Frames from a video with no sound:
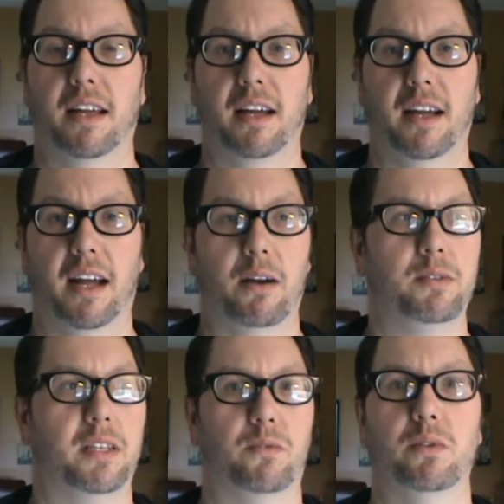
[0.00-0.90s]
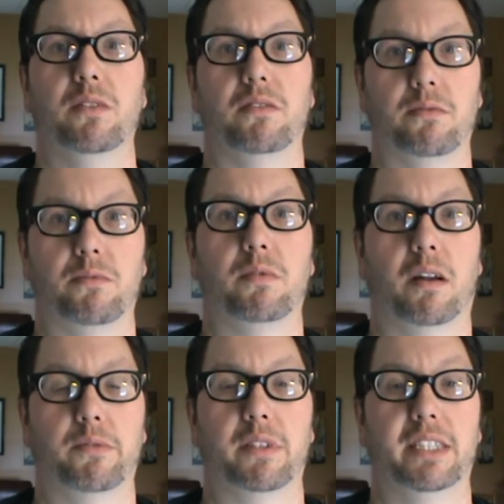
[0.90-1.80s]
I was
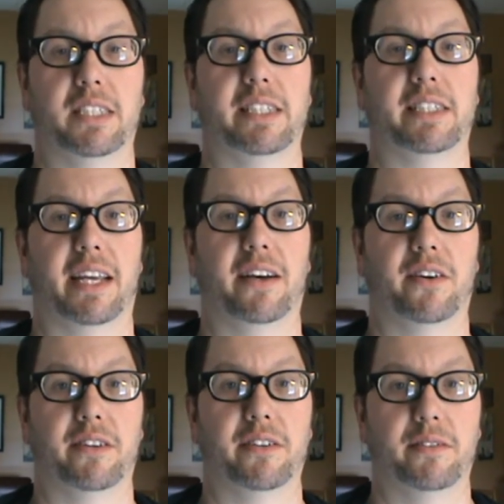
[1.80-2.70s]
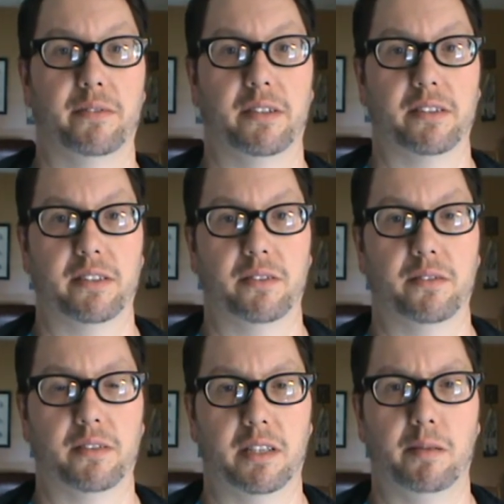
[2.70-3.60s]
easily scared when I was little.
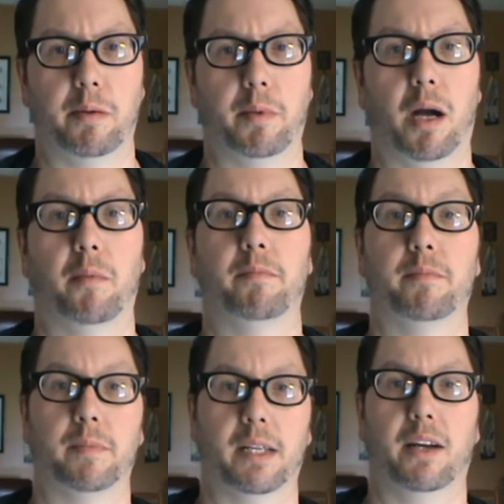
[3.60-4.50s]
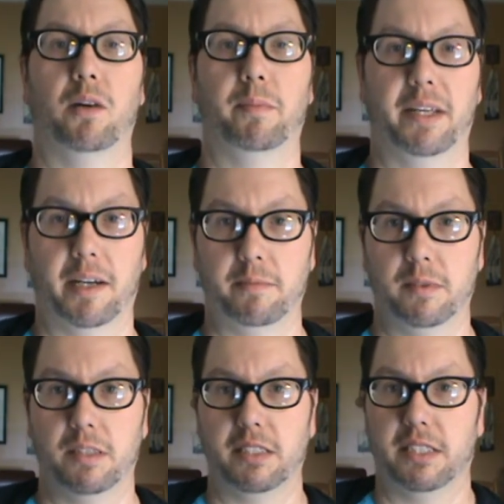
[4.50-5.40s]
And then my mom held me up.
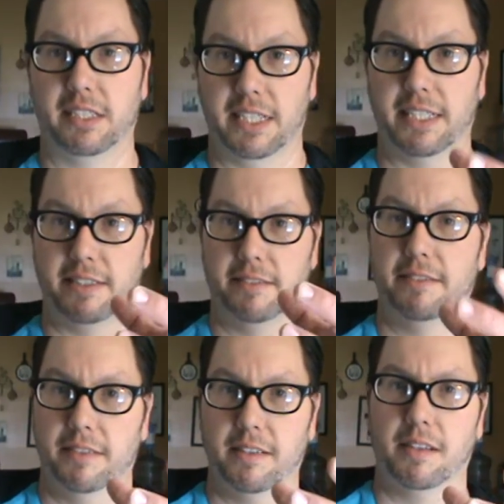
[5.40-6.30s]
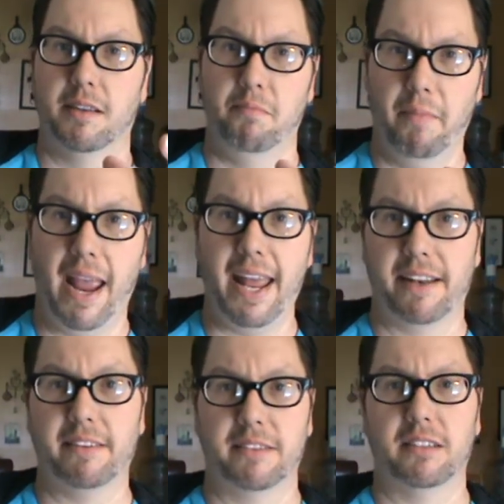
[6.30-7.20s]
She said, "Matt,
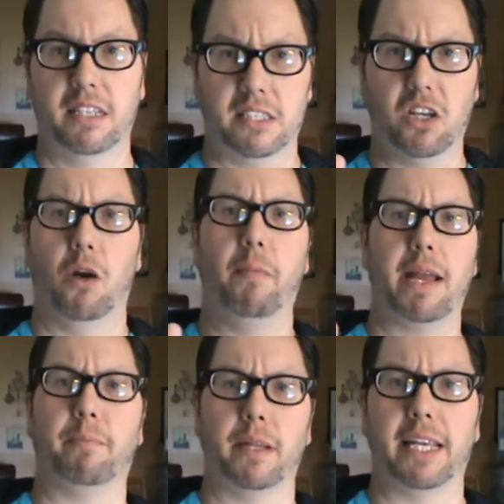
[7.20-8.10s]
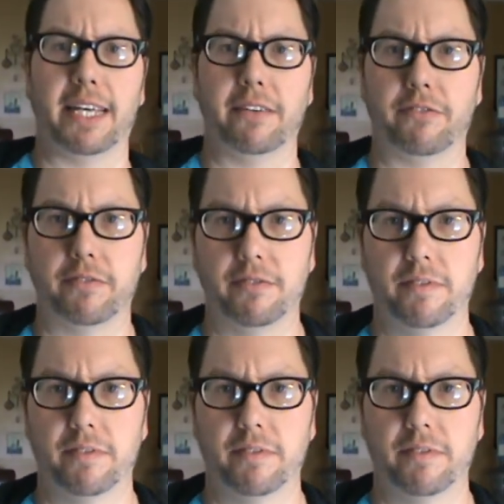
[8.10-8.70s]
it's all make believe."